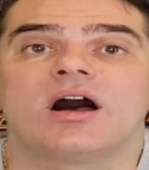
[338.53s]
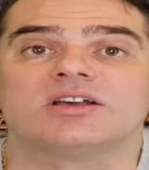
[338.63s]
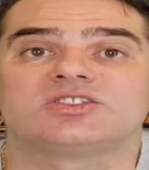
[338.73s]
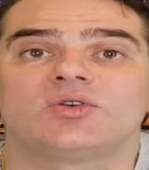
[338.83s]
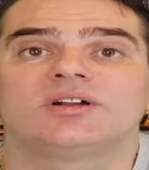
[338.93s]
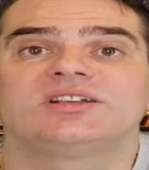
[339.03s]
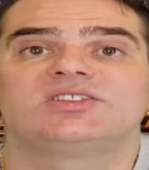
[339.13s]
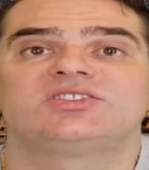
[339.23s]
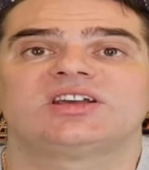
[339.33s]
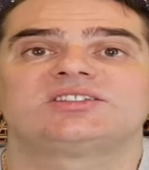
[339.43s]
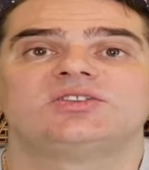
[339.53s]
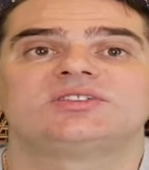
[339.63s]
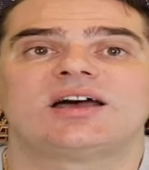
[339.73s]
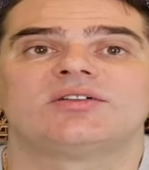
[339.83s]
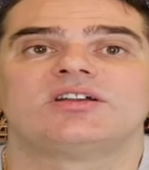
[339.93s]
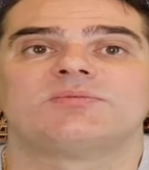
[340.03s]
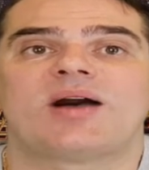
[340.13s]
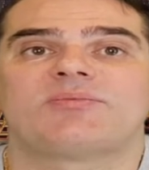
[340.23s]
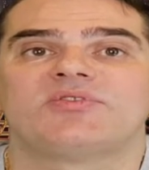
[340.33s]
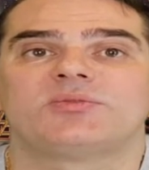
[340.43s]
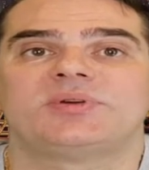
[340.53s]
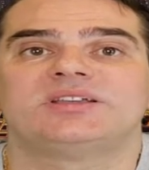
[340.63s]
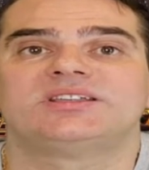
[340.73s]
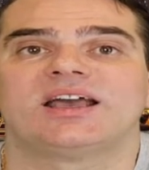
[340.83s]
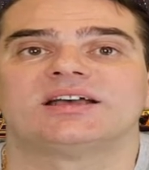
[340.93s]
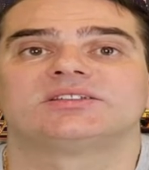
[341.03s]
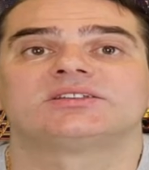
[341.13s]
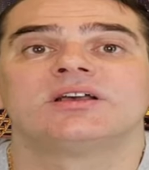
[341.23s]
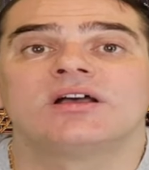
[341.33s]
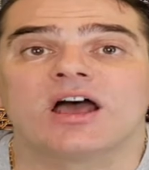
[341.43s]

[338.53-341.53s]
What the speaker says: I strongly suggest that you download a map of the BTS